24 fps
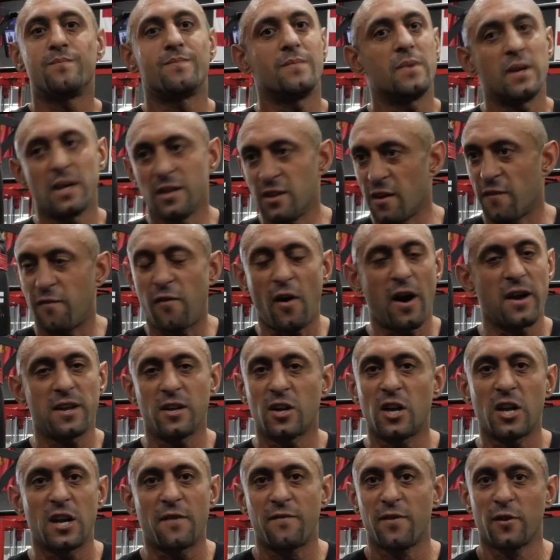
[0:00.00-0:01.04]
in the fight, you're
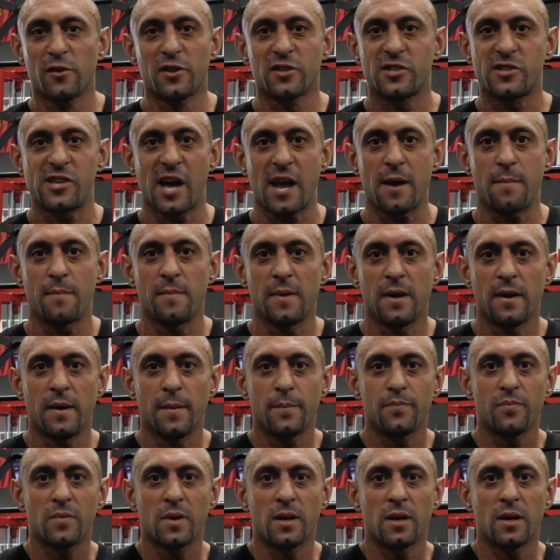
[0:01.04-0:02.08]
going to feel the same.
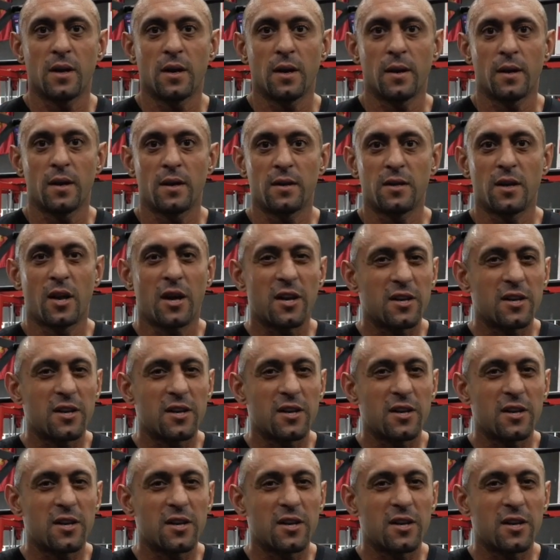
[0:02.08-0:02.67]
You know,